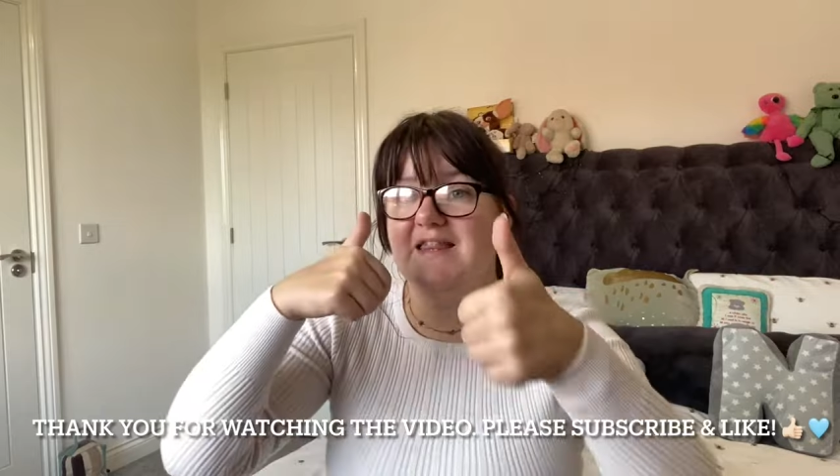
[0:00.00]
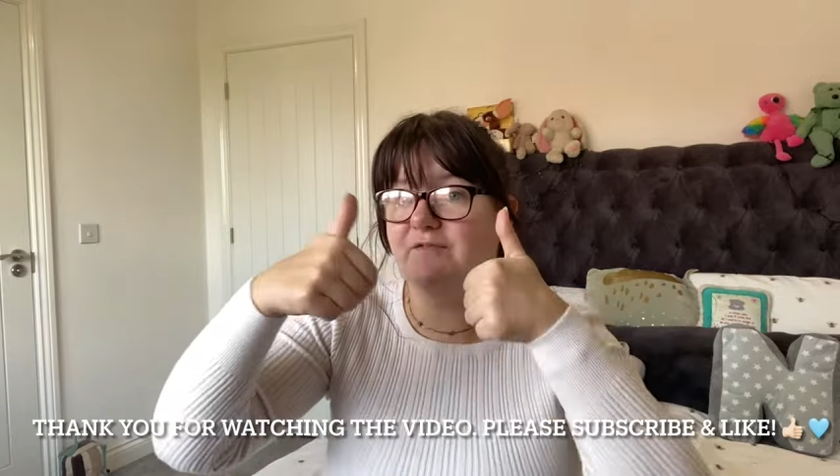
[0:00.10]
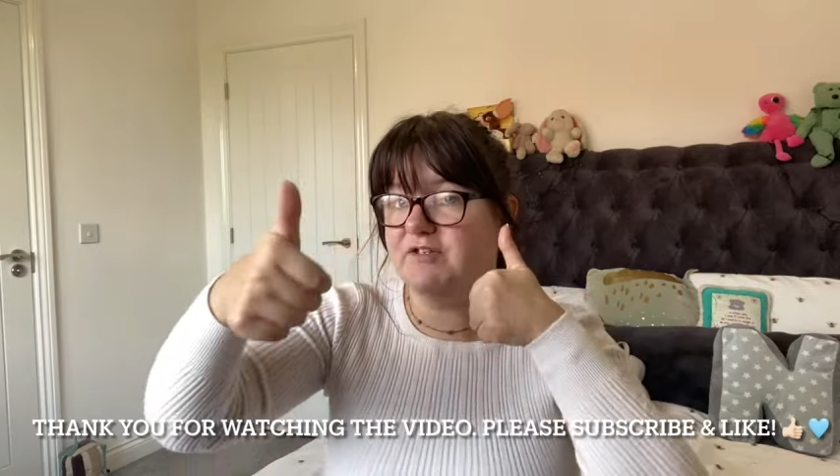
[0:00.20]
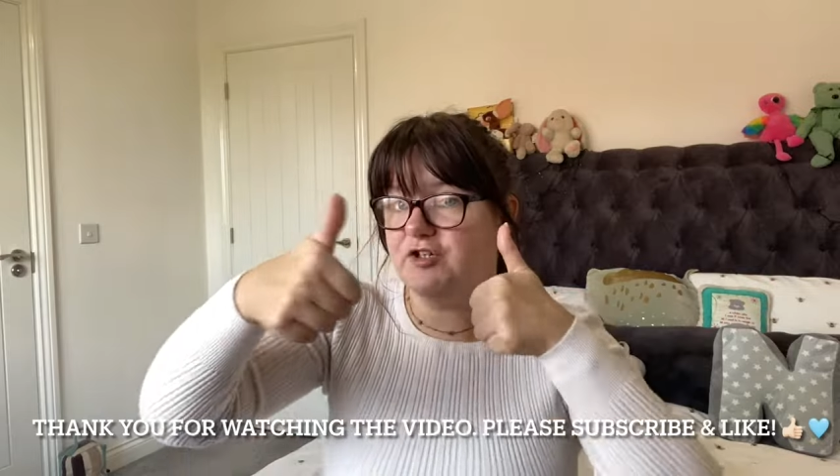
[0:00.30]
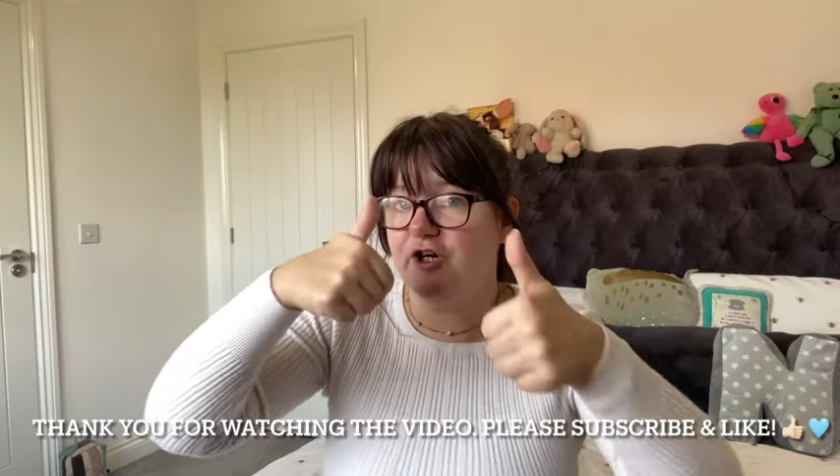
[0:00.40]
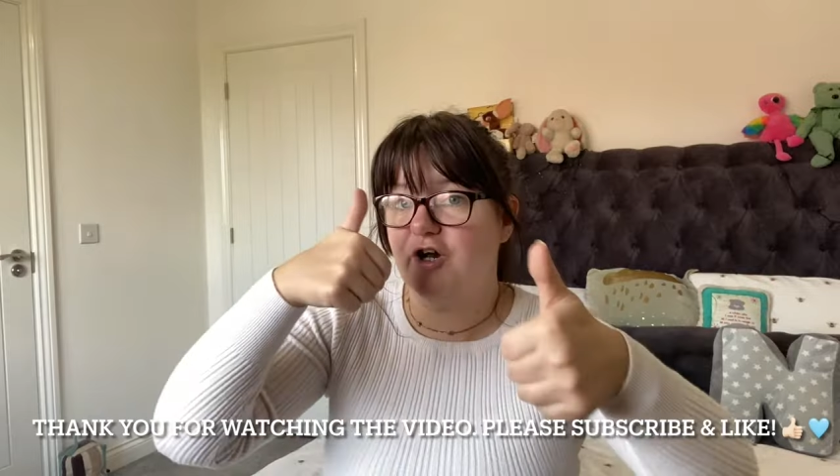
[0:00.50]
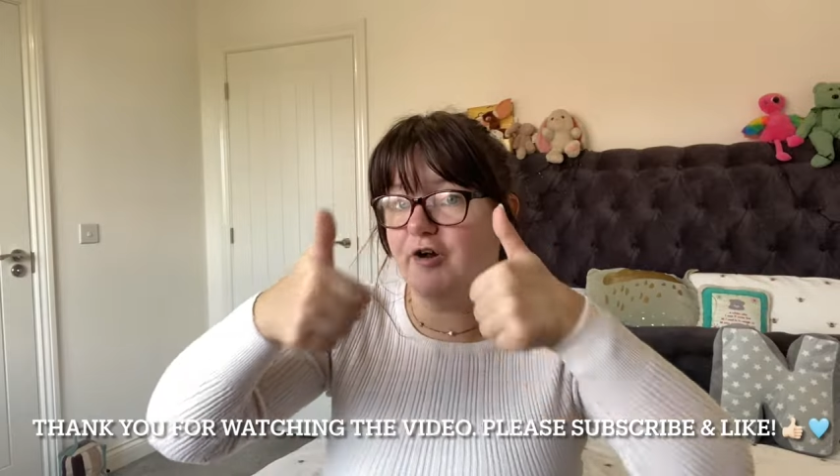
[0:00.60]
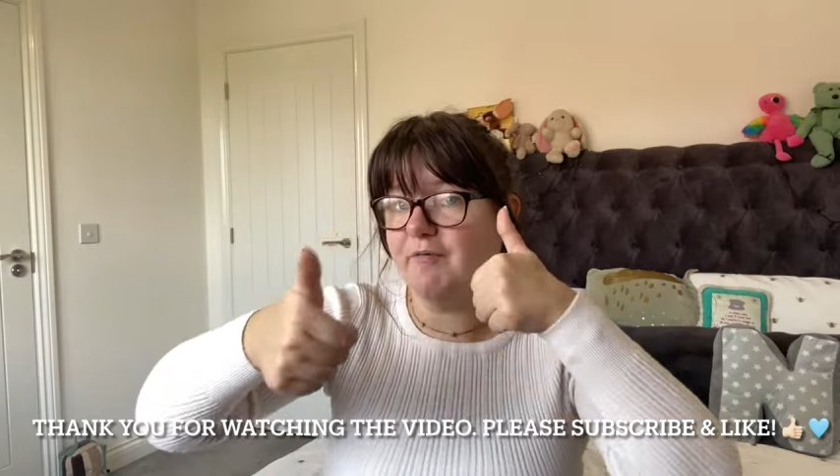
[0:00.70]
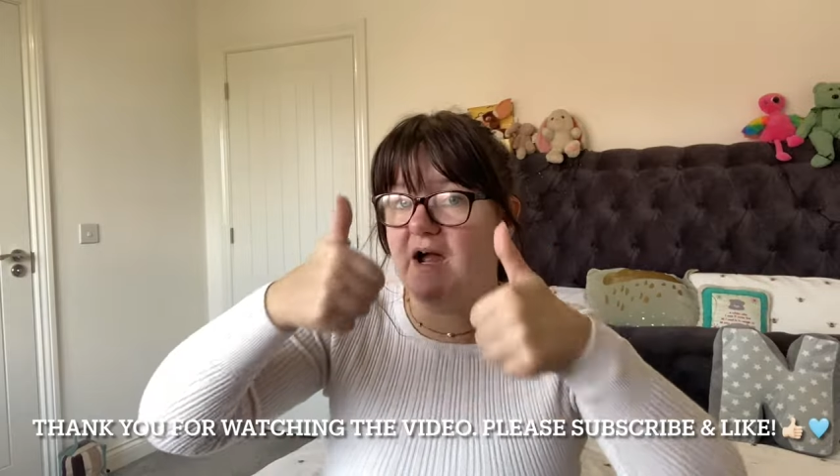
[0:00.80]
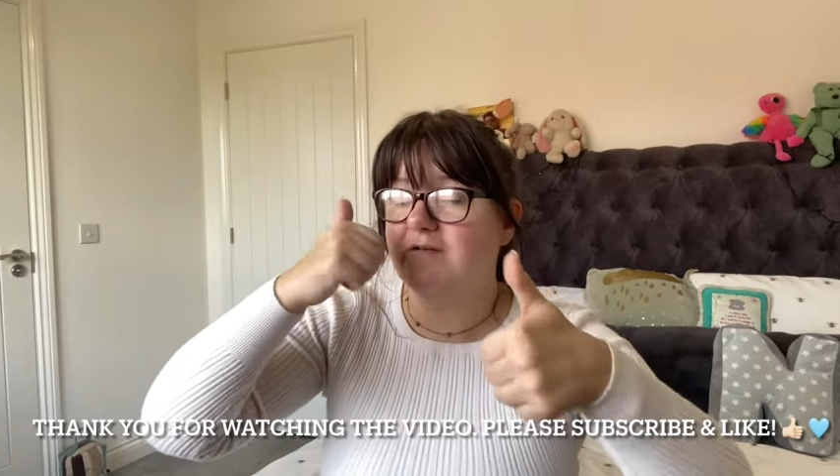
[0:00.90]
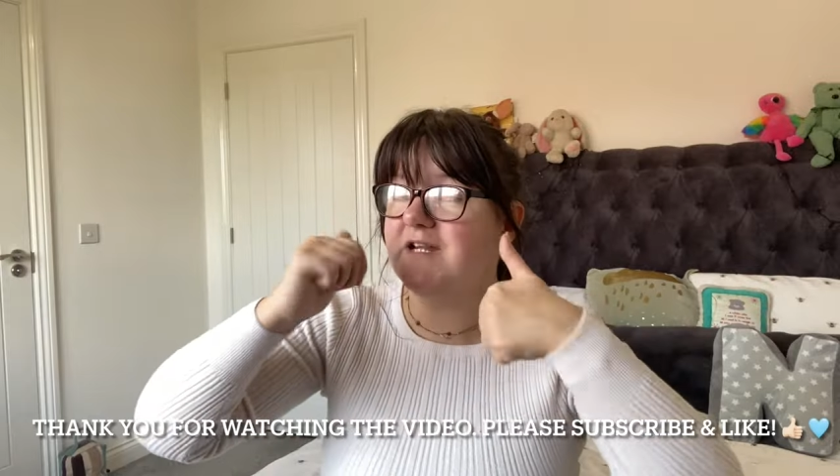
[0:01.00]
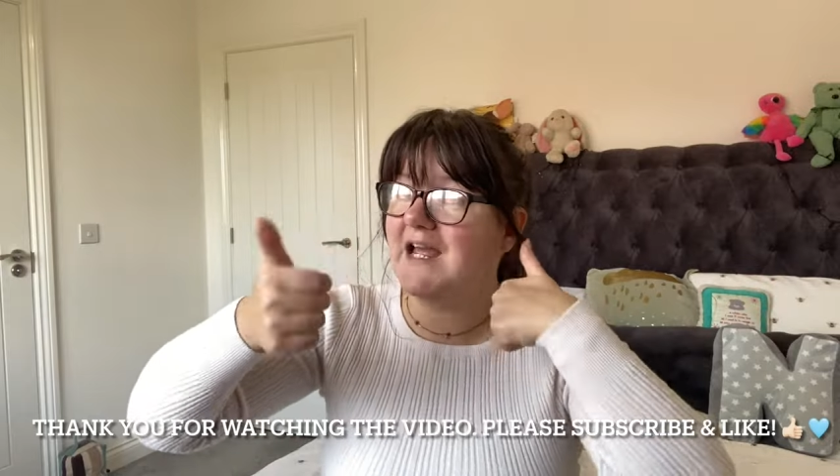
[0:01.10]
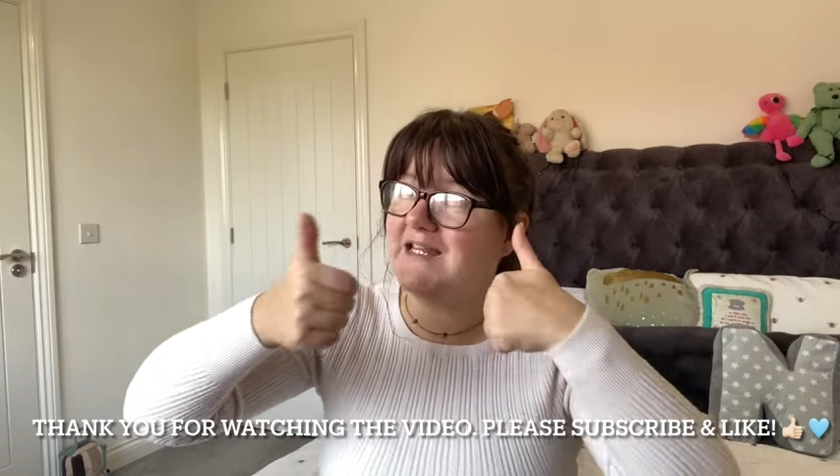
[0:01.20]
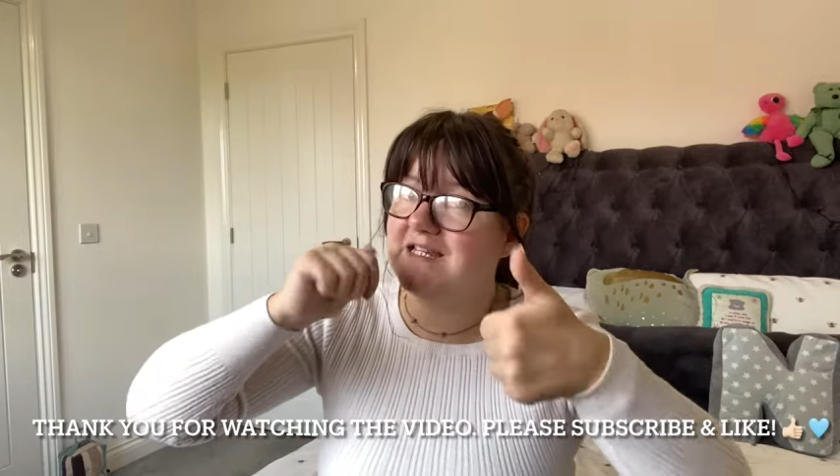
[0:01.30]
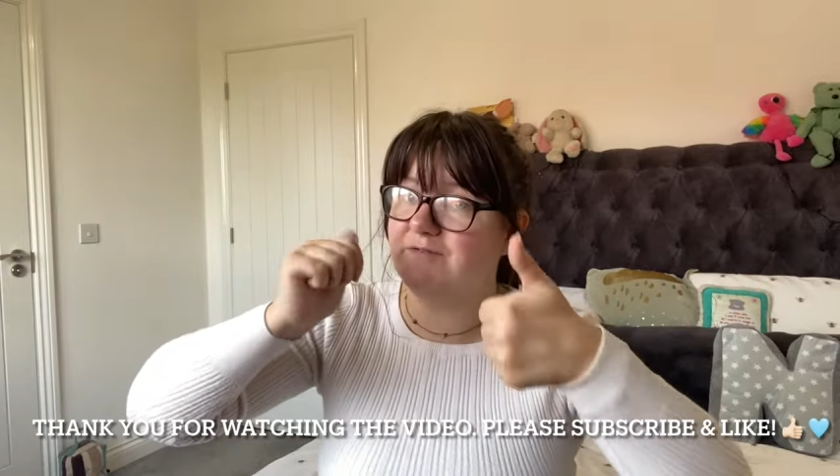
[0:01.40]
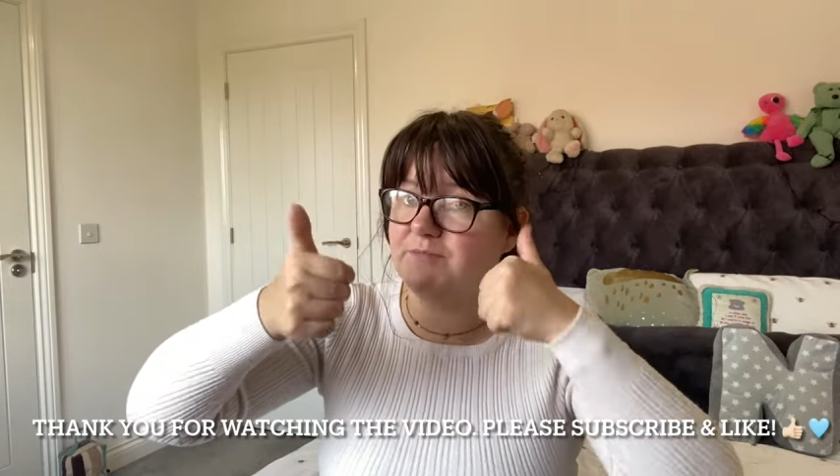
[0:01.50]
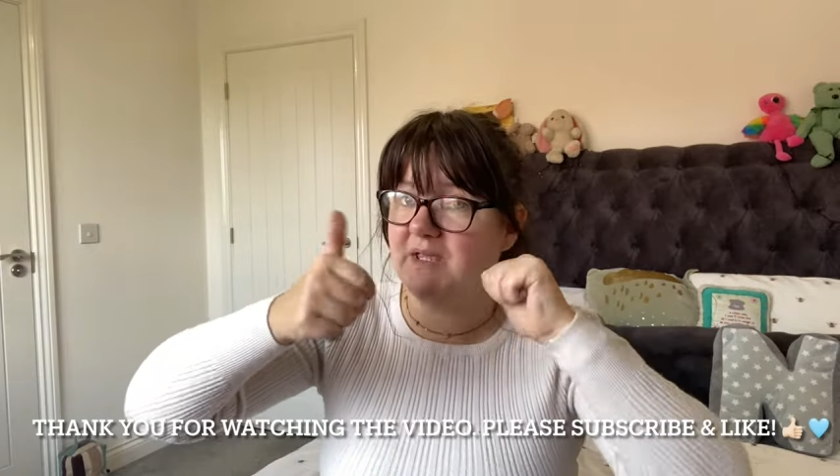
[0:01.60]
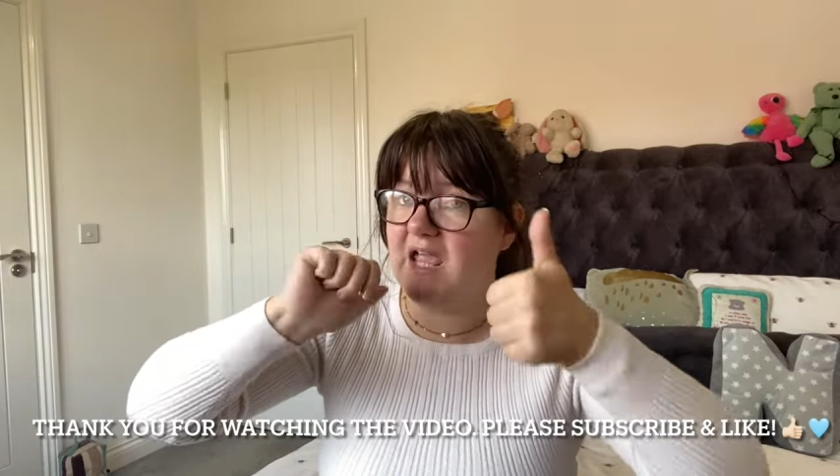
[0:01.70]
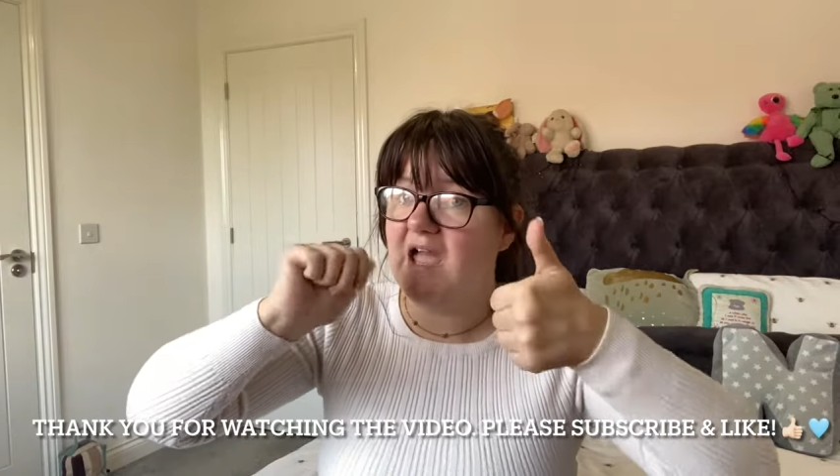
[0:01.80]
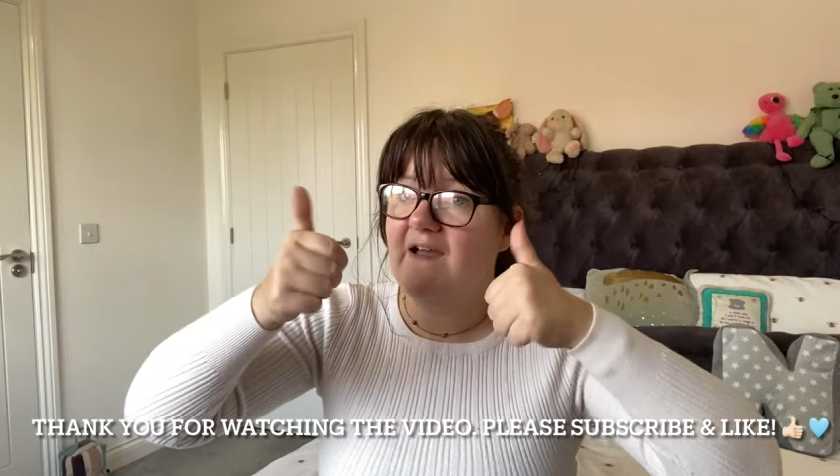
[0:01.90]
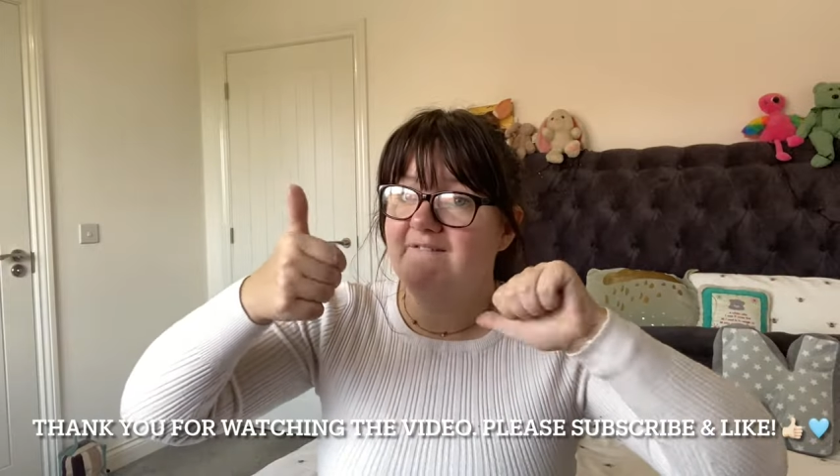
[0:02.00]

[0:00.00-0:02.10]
and the video go around and it gives me